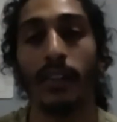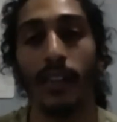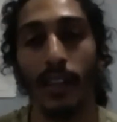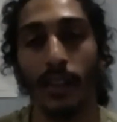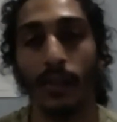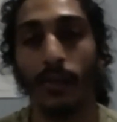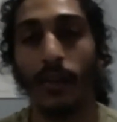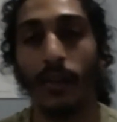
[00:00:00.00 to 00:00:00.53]

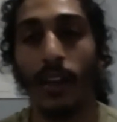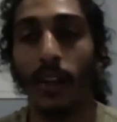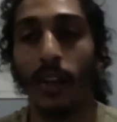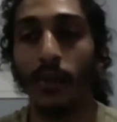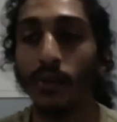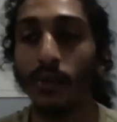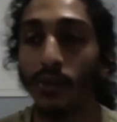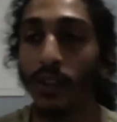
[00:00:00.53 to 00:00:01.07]
thank you
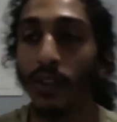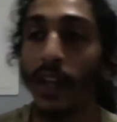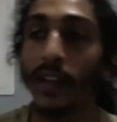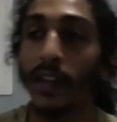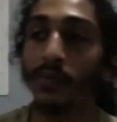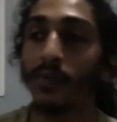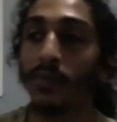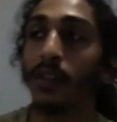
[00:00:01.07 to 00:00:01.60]

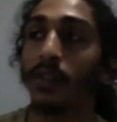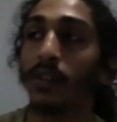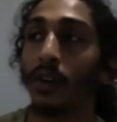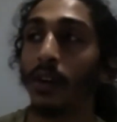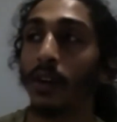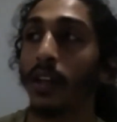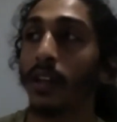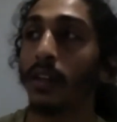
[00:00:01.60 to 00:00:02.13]
neutralize one
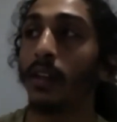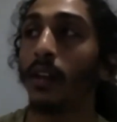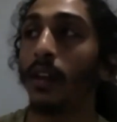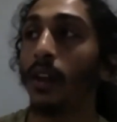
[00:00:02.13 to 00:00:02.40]
target